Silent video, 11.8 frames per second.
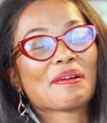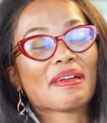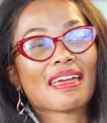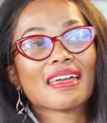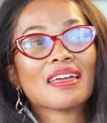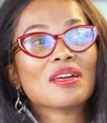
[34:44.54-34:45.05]

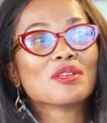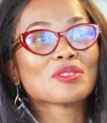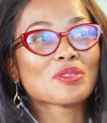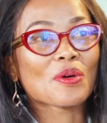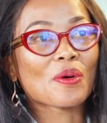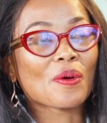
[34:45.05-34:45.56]
Okay.
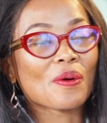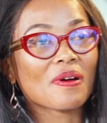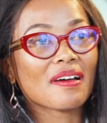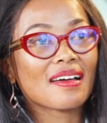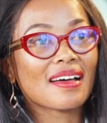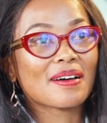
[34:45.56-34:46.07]

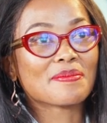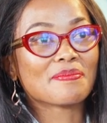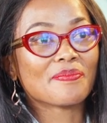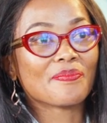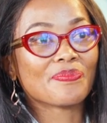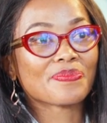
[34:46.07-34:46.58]
So
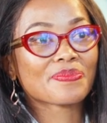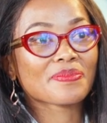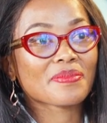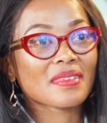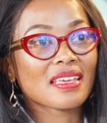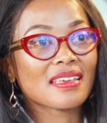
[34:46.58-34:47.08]
um,
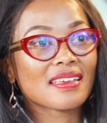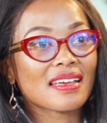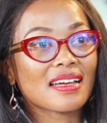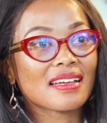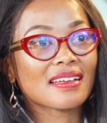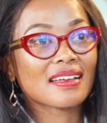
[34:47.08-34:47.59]

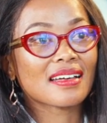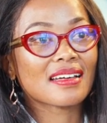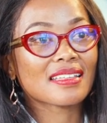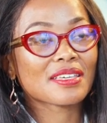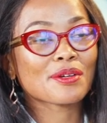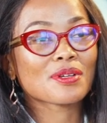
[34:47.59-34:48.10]

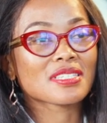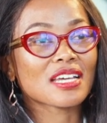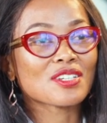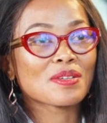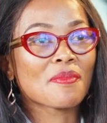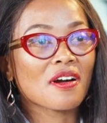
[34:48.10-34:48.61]
I think it was
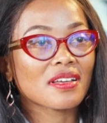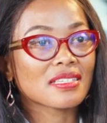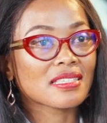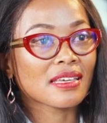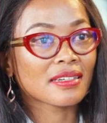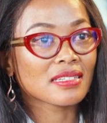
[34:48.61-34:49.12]
actually Mark.
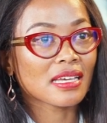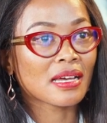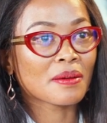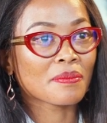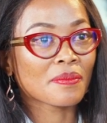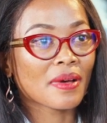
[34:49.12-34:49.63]
He said
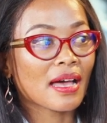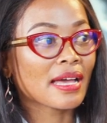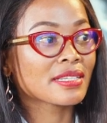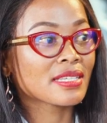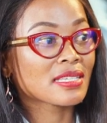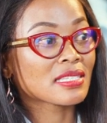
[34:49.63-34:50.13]
um,
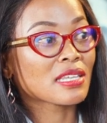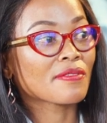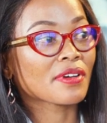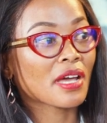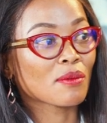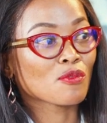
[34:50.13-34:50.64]
ideas
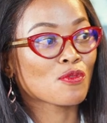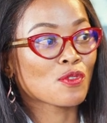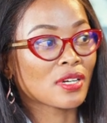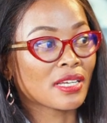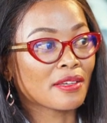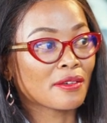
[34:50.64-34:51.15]
never come
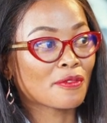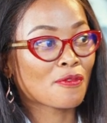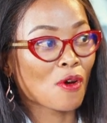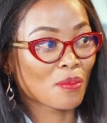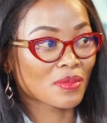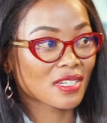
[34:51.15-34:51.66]
fully
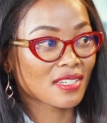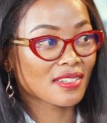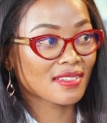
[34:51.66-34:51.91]
formed.